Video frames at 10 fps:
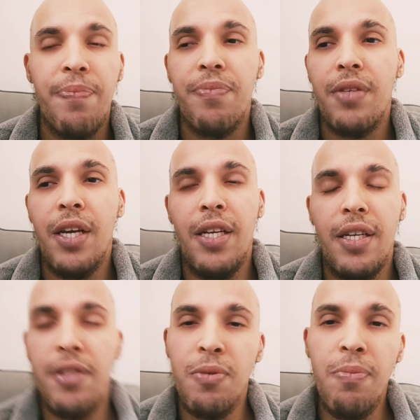And
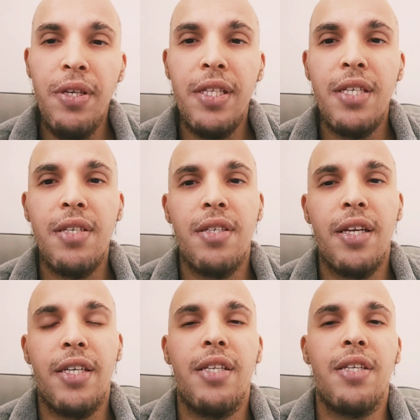to me, this is
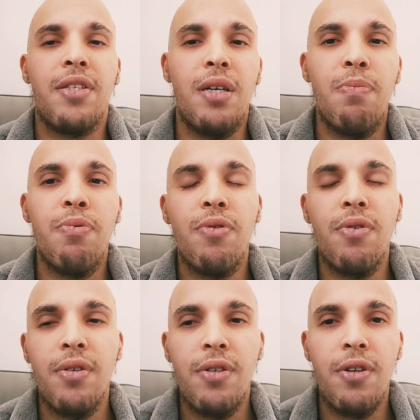like an example
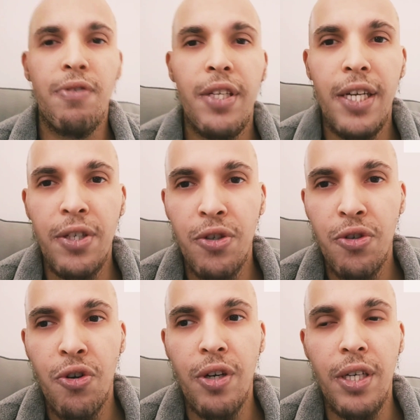of staying
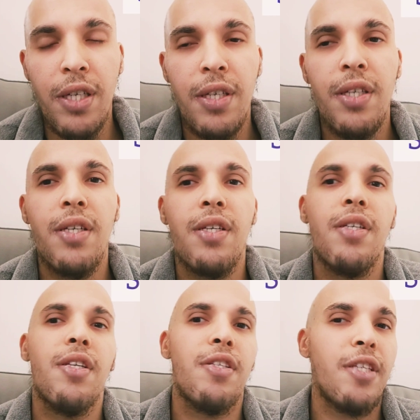strong,
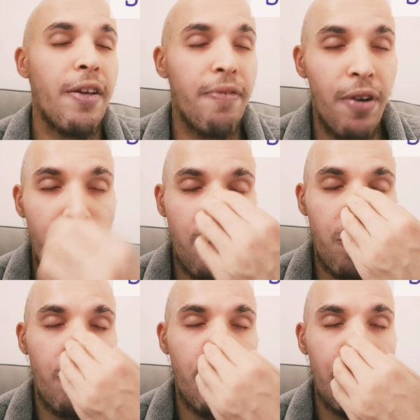staying very
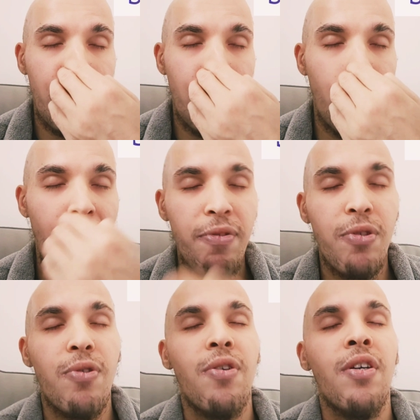strong. You know, we have
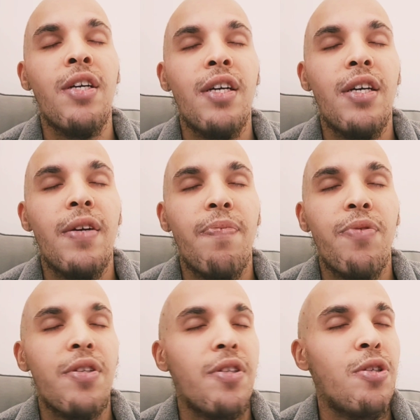to
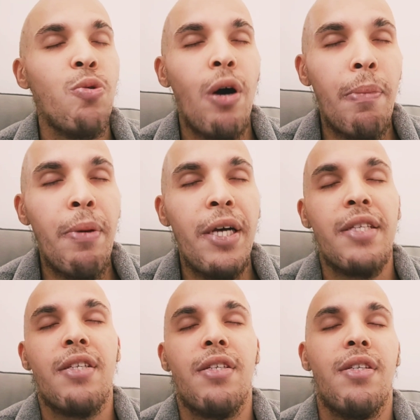do our
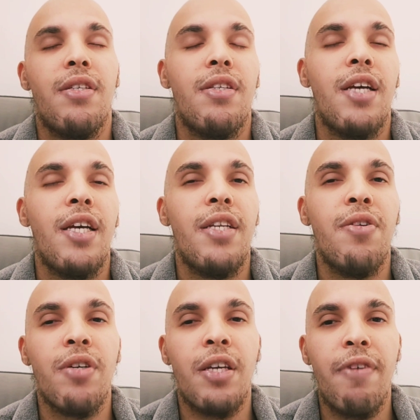best and
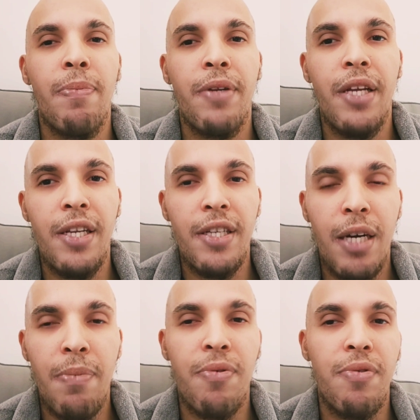not give up in any
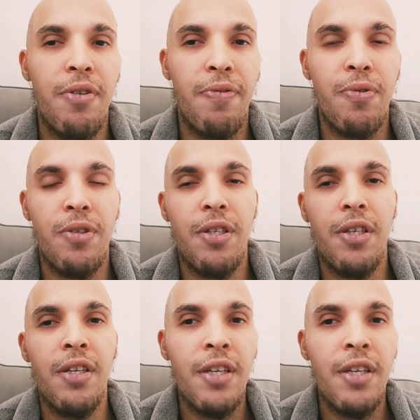type of difficulty.